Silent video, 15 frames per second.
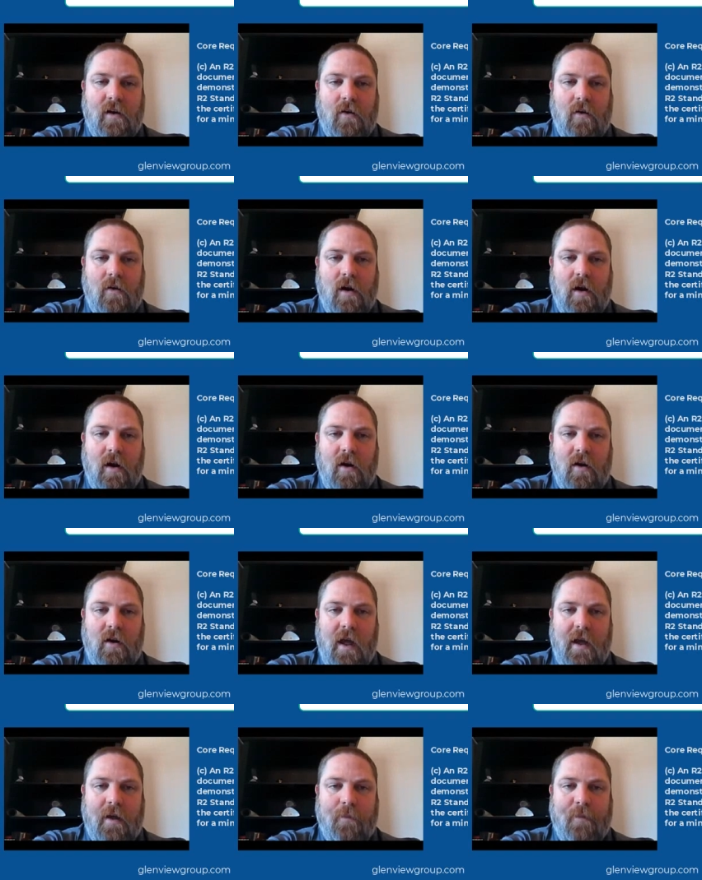or your
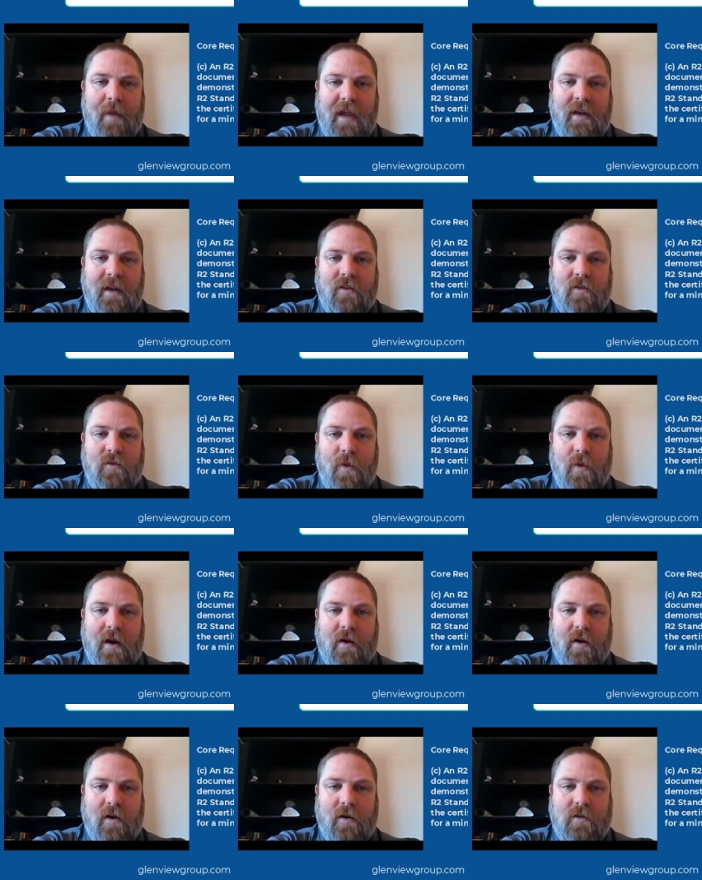like maintenance
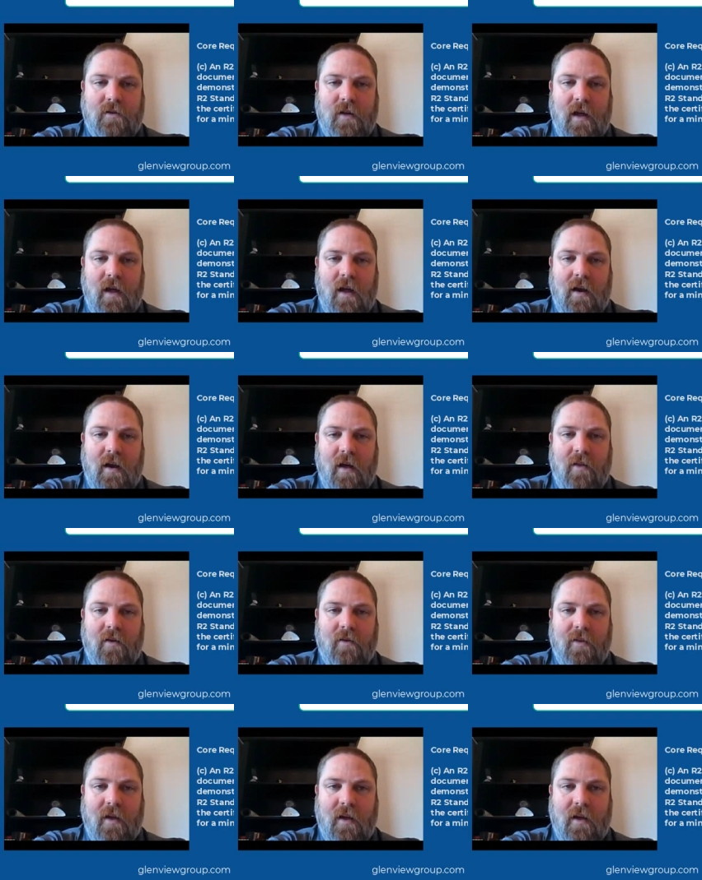records and
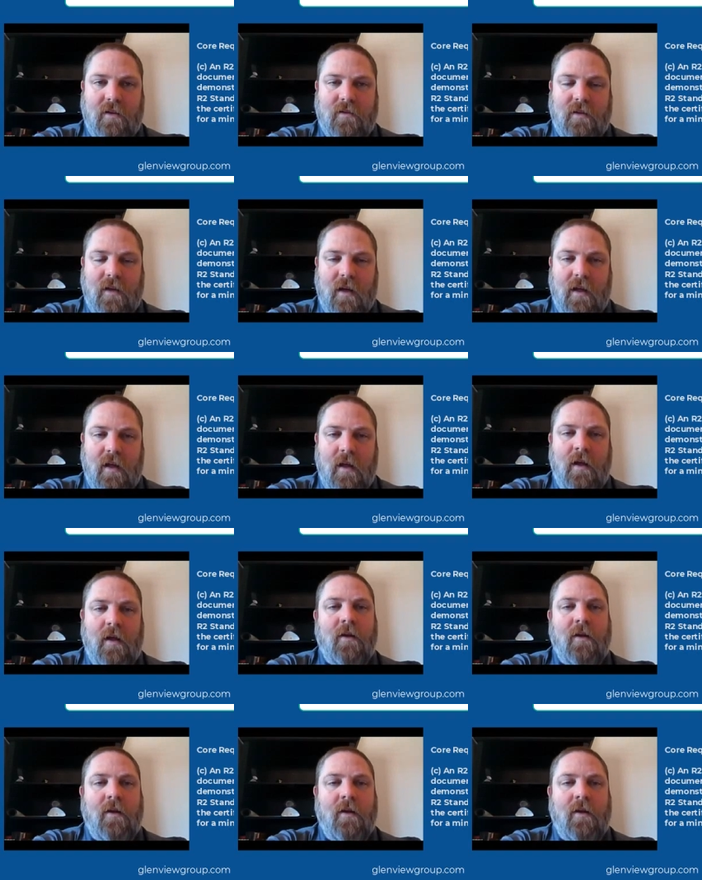other things like,